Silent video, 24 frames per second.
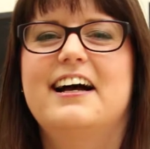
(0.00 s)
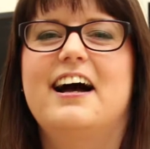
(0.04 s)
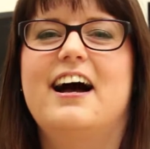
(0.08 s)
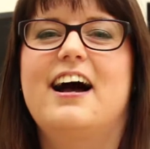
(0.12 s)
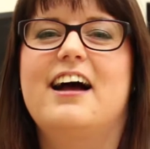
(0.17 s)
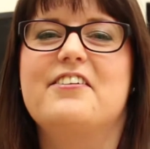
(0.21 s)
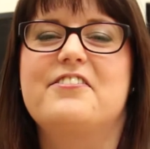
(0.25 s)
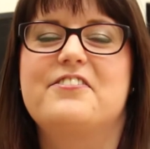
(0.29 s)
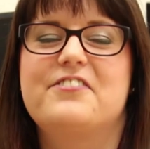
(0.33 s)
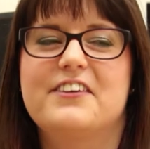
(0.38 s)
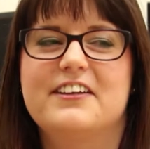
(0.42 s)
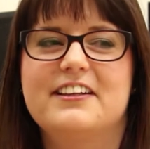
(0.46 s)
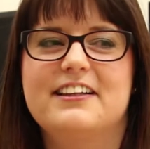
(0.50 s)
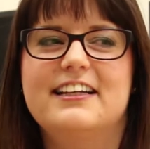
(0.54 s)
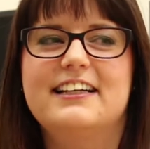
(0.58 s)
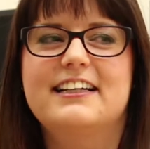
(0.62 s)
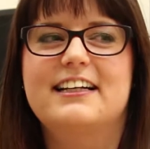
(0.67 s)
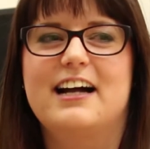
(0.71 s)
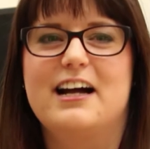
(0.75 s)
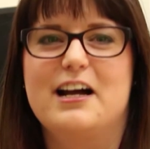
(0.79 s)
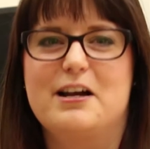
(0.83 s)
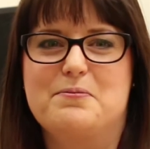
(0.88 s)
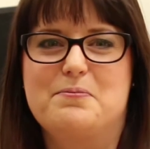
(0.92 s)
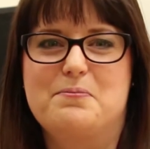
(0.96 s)
I feel like
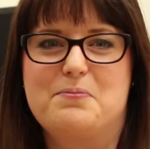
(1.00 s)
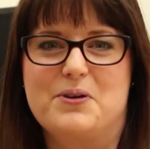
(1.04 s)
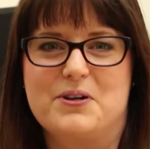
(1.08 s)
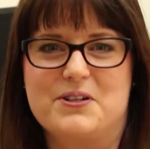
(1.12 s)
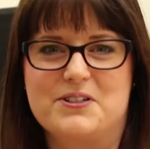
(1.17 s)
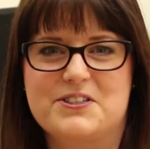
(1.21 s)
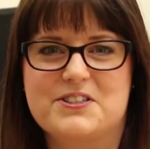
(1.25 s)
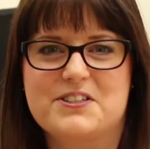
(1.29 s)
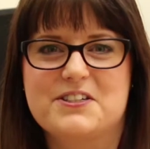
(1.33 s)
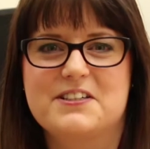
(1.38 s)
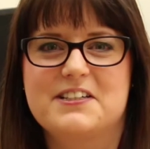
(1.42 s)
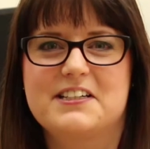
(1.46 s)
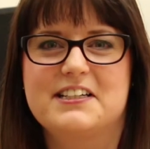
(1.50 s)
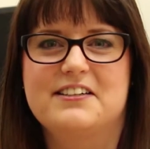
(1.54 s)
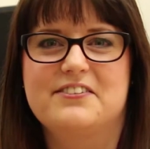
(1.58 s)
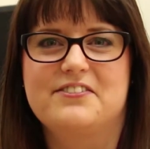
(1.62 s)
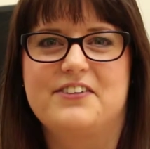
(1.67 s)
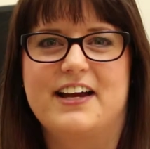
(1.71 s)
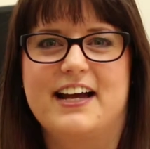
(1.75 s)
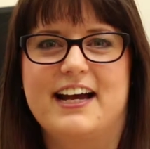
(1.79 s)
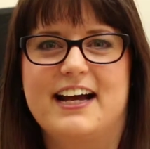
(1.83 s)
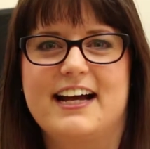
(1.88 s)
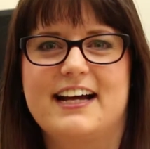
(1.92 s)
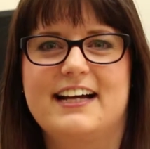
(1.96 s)
I personally have
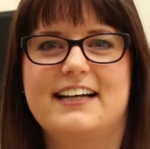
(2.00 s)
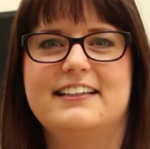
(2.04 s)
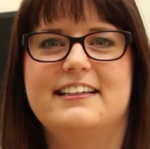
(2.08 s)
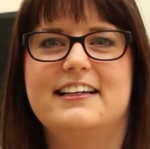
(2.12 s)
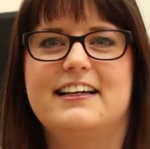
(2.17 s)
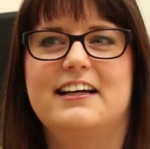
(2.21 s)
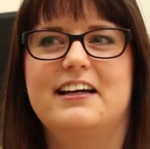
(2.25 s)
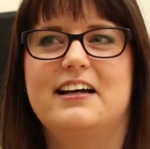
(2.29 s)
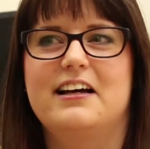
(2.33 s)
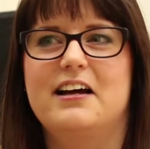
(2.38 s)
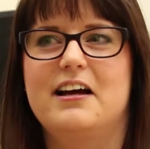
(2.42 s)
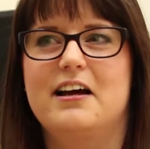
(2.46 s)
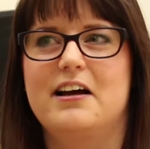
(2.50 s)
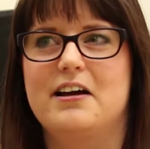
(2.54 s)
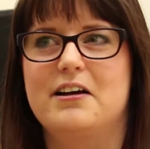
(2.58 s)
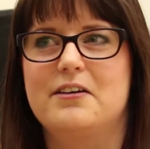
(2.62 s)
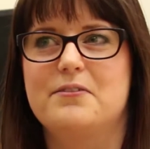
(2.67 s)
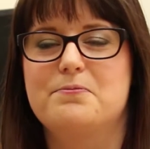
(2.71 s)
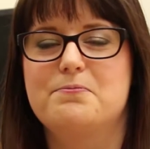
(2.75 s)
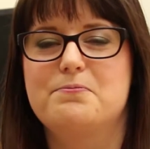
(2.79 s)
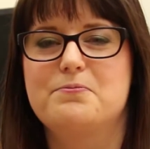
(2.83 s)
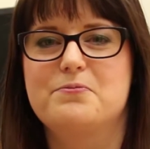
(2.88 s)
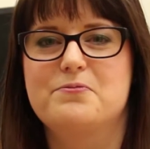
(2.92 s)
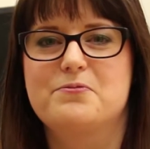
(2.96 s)
had
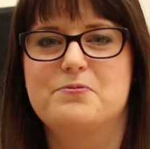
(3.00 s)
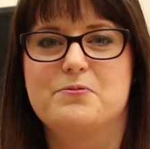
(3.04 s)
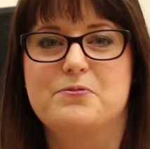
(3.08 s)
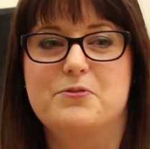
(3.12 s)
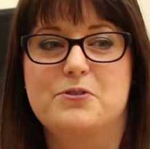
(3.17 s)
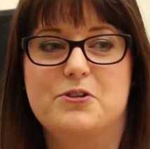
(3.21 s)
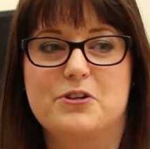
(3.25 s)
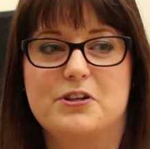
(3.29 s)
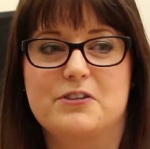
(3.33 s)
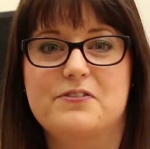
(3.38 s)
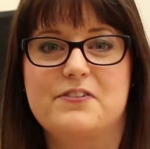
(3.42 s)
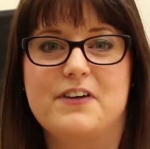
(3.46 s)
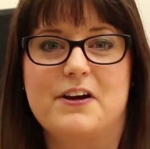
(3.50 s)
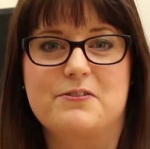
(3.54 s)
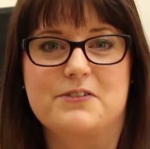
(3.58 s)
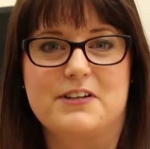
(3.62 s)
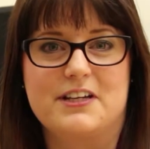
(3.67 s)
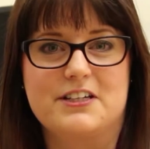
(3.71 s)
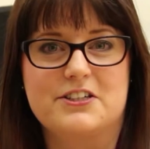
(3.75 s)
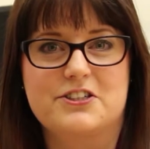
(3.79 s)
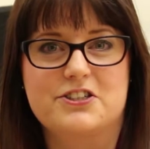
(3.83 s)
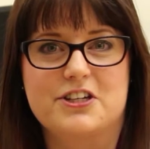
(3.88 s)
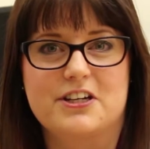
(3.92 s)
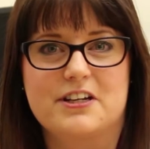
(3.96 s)
a good
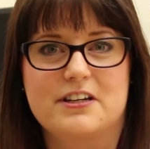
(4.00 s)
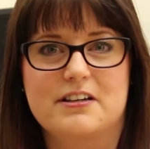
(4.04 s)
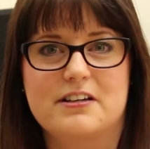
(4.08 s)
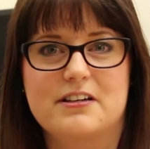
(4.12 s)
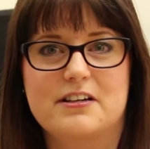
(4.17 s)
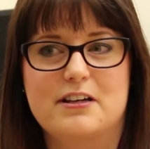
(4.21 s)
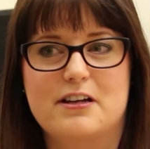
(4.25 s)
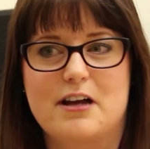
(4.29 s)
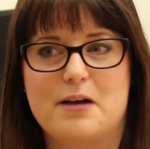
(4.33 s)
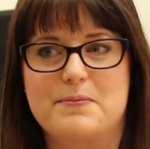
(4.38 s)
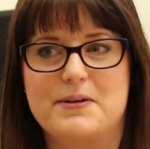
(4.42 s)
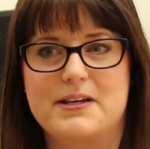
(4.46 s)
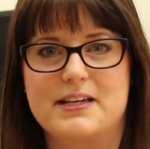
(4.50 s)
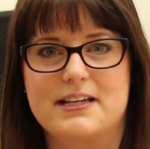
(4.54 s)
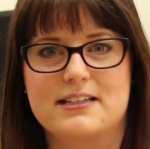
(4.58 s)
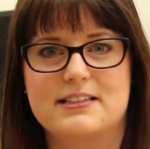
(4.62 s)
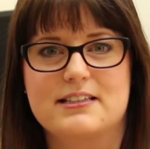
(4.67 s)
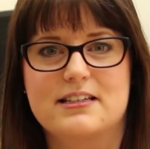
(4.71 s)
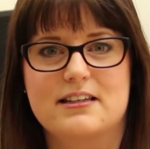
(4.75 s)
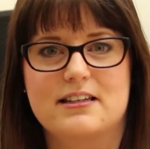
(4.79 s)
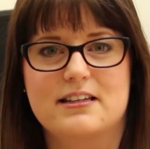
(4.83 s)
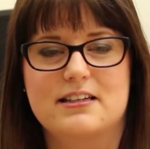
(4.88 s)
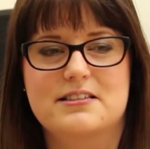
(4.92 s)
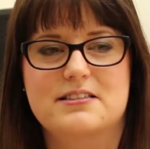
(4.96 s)
foundation coming
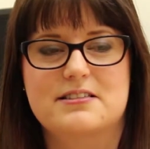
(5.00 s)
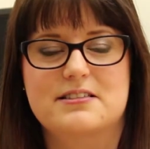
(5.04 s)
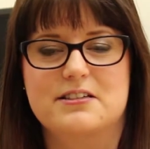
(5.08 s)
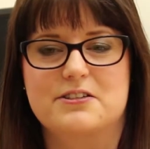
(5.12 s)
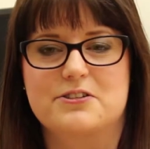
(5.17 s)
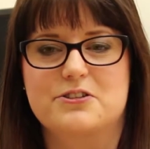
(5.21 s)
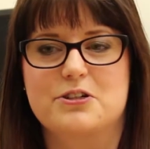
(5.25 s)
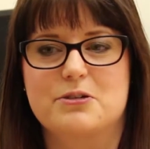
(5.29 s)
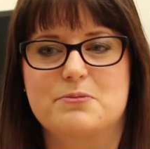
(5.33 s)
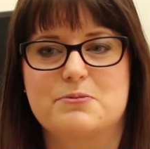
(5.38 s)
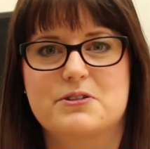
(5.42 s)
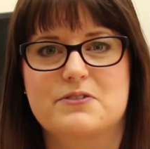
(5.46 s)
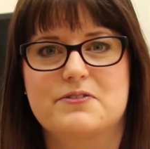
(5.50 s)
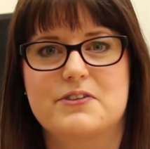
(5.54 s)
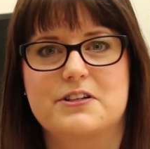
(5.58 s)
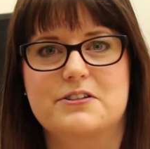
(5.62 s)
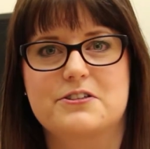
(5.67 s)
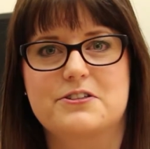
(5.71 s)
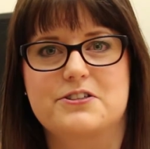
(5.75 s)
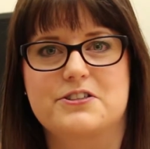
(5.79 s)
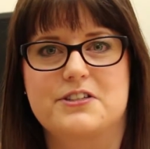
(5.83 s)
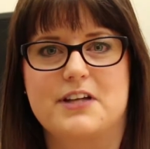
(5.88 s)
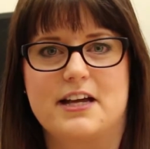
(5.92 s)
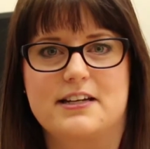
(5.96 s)
into this in terms of
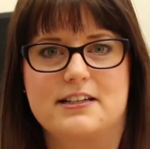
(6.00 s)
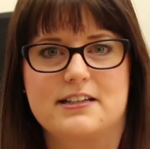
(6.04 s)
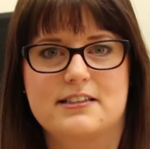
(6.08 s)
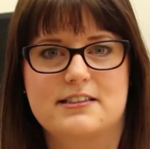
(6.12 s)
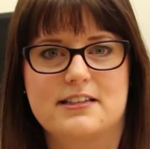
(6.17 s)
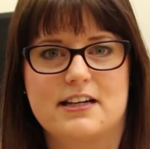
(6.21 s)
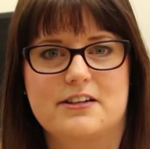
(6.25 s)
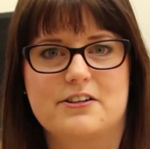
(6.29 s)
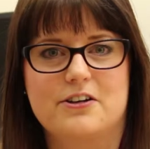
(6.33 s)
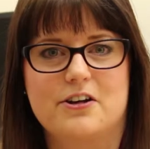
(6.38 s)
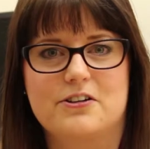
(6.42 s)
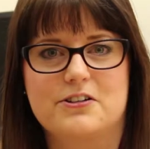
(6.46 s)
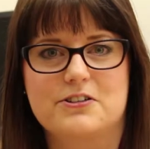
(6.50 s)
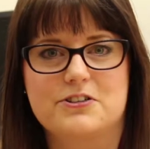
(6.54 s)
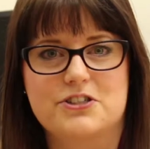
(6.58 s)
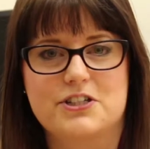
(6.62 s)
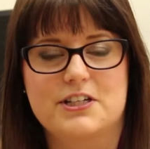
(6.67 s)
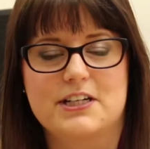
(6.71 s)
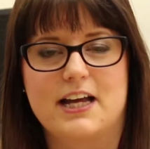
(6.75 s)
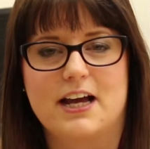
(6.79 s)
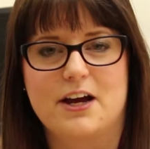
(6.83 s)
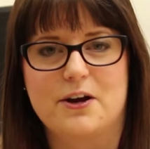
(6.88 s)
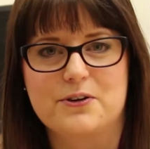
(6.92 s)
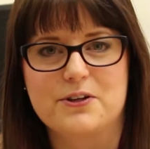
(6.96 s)
understanding technology
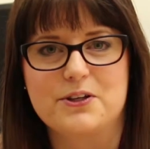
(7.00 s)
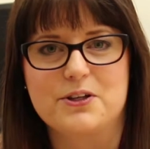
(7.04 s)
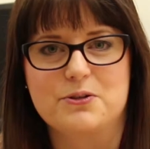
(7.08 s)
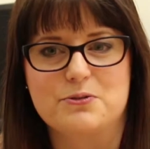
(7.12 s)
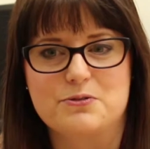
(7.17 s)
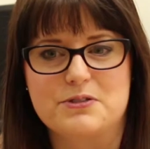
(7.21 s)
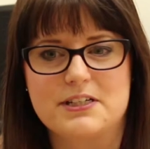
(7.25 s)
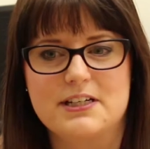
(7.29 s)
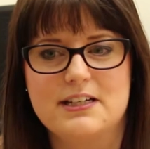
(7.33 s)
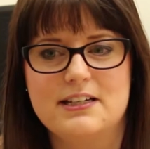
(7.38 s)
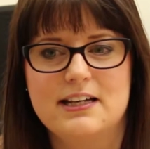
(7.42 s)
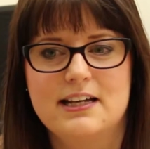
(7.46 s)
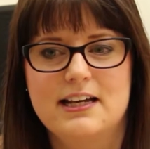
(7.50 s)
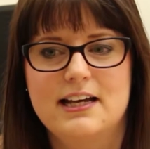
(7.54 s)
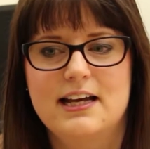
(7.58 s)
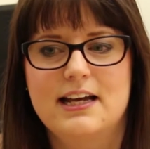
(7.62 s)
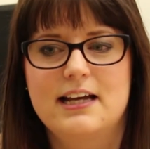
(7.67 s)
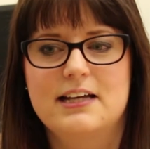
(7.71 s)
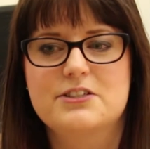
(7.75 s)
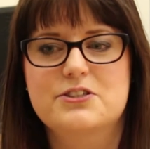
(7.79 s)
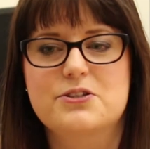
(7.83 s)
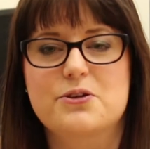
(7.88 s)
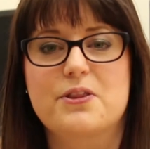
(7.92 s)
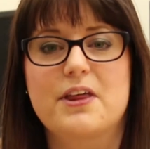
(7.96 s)
and how to use it.
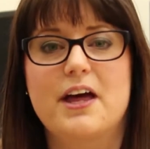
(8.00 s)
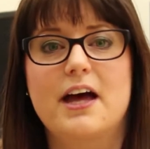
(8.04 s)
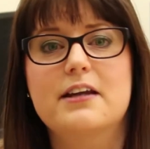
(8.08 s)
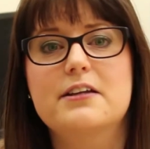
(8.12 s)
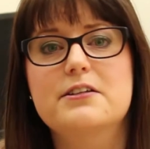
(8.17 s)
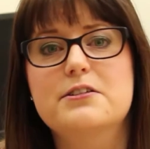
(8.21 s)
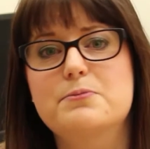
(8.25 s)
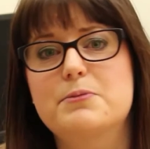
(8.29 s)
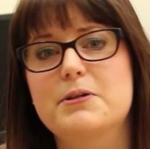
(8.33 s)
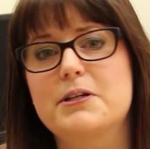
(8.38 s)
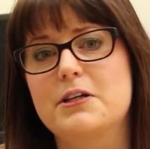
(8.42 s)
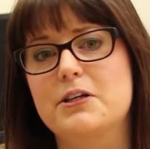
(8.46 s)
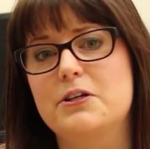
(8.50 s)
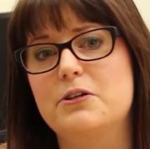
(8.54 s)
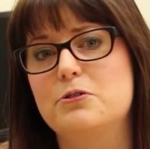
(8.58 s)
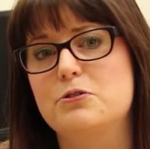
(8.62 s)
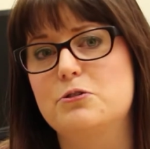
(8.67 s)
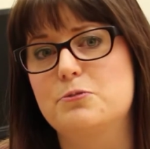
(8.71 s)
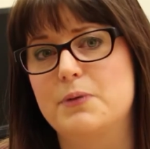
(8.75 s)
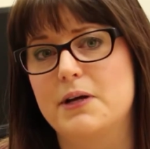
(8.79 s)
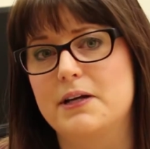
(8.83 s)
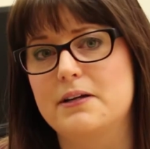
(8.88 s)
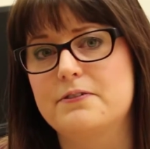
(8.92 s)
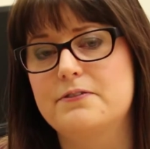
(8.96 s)
So that has been a
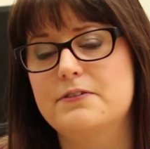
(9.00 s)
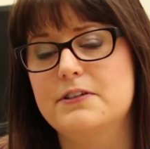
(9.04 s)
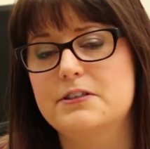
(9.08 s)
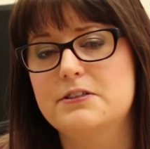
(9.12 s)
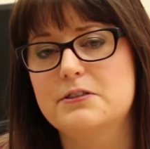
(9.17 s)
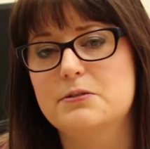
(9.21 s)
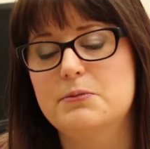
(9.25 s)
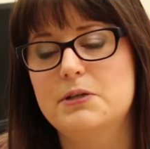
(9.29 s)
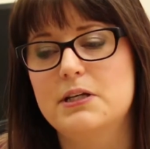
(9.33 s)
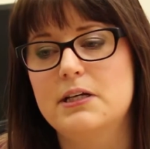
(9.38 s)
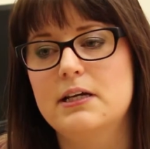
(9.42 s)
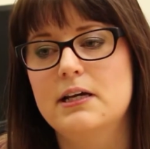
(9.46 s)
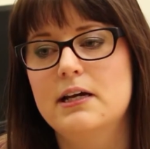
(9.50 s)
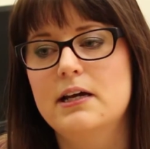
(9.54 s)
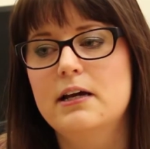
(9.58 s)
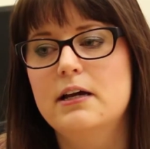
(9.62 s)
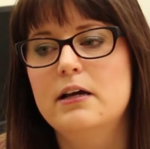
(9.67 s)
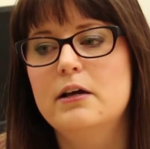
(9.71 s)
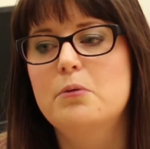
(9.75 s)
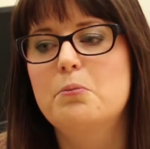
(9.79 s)
huge benefit to me.